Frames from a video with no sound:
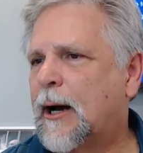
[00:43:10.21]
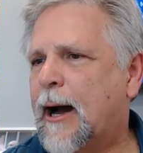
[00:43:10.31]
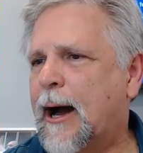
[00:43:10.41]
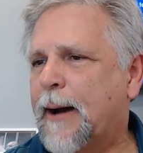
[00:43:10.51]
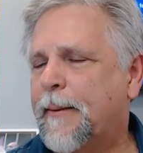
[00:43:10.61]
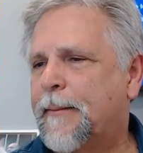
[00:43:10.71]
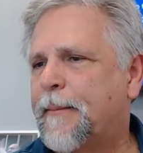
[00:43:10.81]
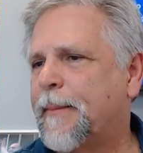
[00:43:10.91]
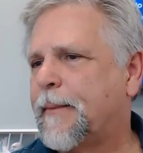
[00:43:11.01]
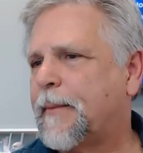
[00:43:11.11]
Uh,
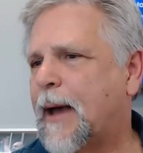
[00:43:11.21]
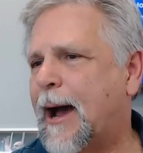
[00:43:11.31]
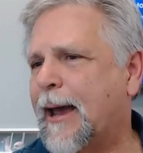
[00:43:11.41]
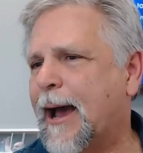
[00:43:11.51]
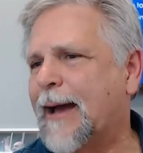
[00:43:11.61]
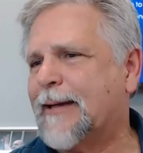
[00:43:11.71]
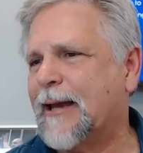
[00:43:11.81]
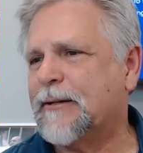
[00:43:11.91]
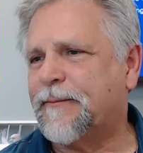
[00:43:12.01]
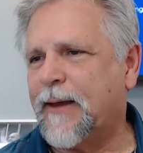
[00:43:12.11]
I, I
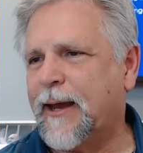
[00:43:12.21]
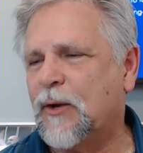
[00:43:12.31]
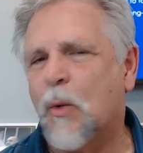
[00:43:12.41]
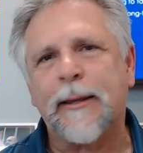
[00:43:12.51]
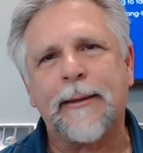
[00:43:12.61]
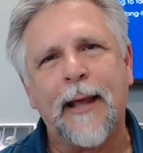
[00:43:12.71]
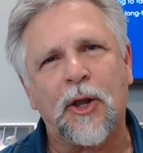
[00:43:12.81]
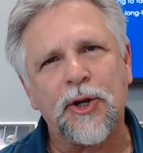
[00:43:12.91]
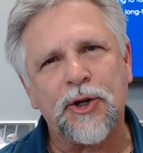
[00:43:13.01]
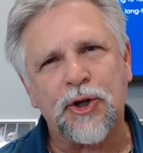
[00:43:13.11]
tend to feed what they'll
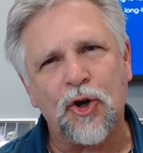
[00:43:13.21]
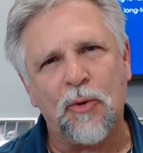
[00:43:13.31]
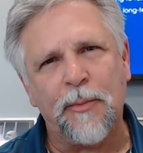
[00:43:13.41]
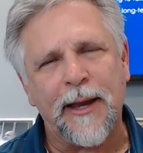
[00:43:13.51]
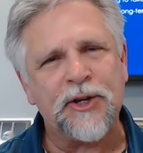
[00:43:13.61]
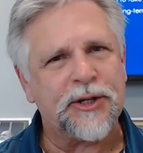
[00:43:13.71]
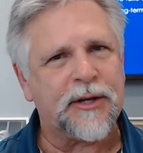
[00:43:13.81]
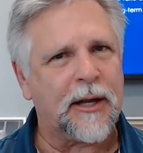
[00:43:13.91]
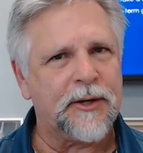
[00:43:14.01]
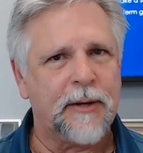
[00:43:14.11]
consume in just
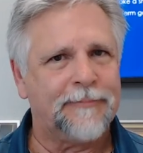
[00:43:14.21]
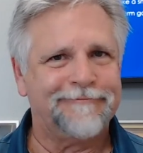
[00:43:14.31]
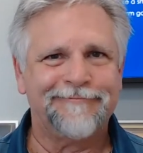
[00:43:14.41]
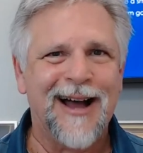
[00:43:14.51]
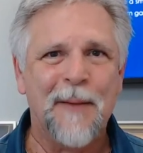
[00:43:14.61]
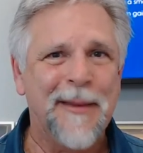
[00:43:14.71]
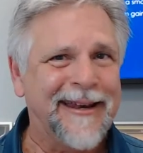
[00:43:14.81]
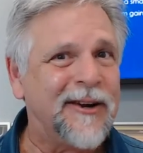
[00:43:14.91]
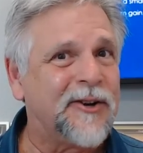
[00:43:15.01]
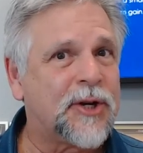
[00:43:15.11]
a, a
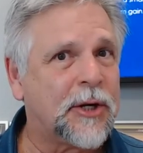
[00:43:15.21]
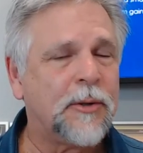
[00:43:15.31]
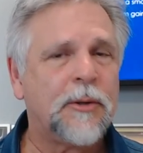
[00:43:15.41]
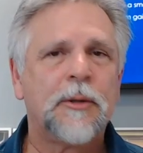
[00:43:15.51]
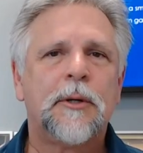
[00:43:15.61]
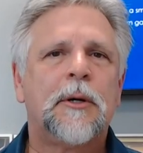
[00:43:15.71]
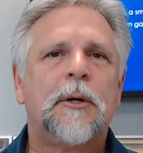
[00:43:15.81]
minute or two.